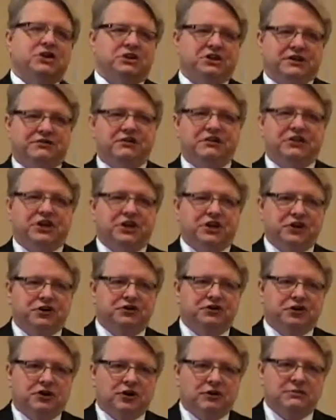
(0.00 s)
are different than your
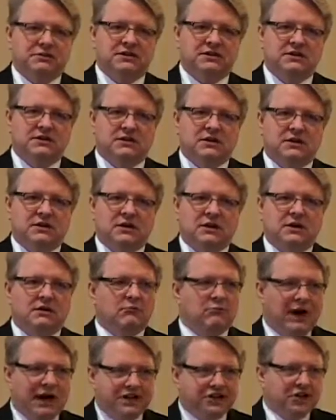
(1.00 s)
terms.
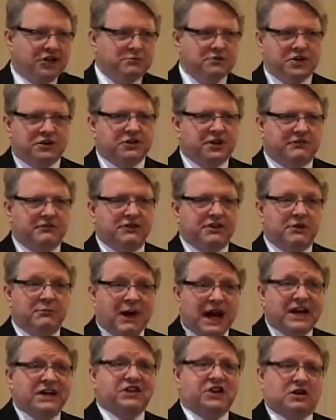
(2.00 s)
My terms are different than
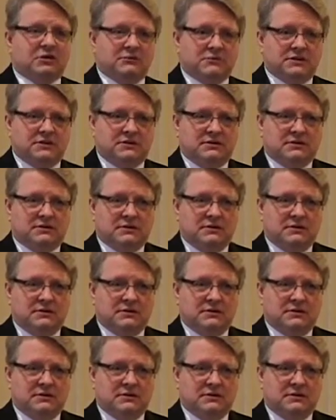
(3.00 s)
my terms.